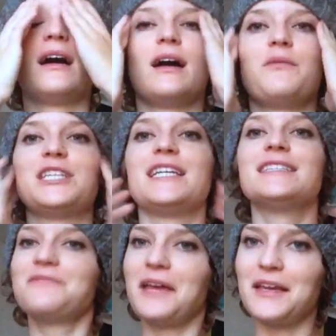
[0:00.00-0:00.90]
which
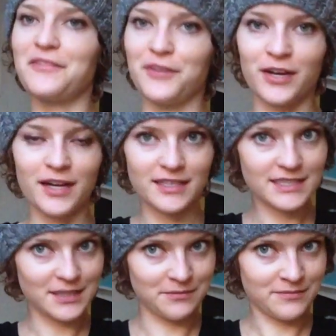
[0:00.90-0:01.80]
is fake fur.
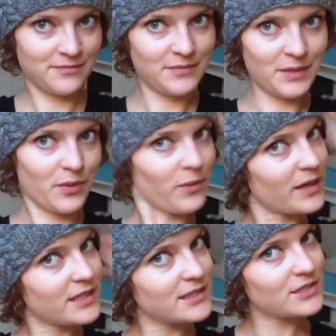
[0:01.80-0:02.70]
Some people were
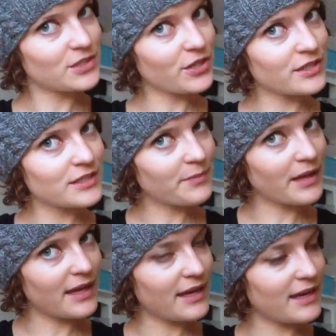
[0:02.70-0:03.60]
concerned,
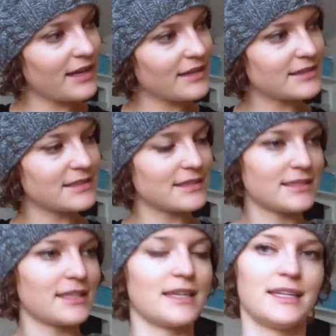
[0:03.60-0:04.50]
but
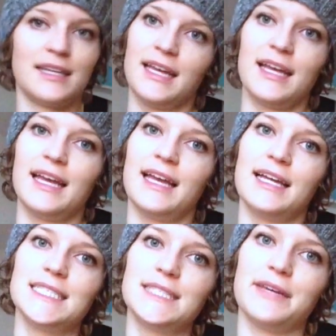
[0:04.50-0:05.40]
it's
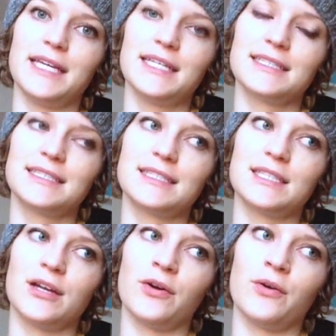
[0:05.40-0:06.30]
fake.
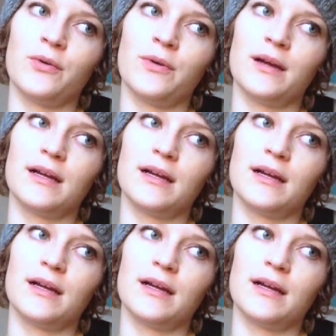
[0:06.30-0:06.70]
So,